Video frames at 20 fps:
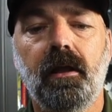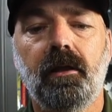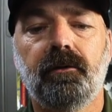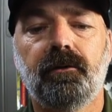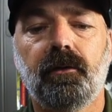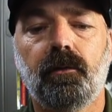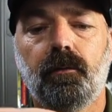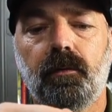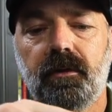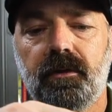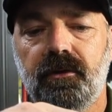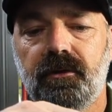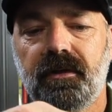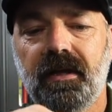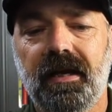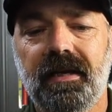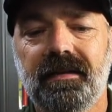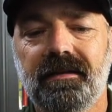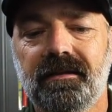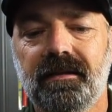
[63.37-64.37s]
So when you
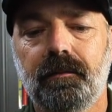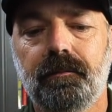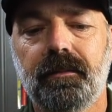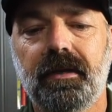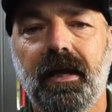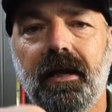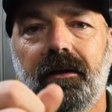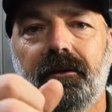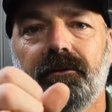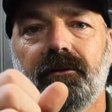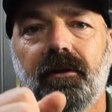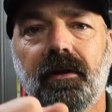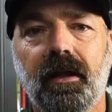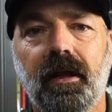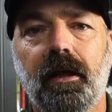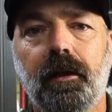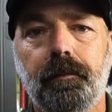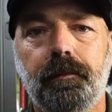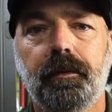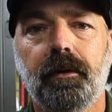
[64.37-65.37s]
tighten something down, it's going to
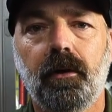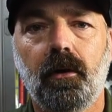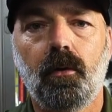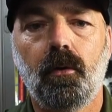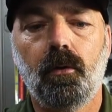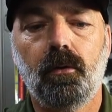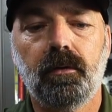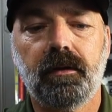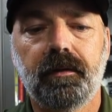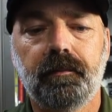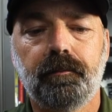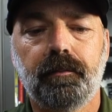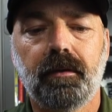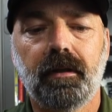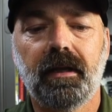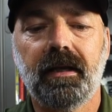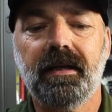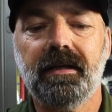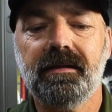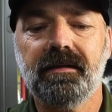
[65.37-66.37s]
help it hold in
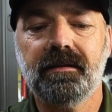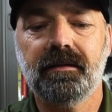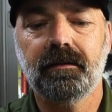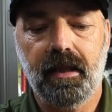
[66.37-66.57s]
place.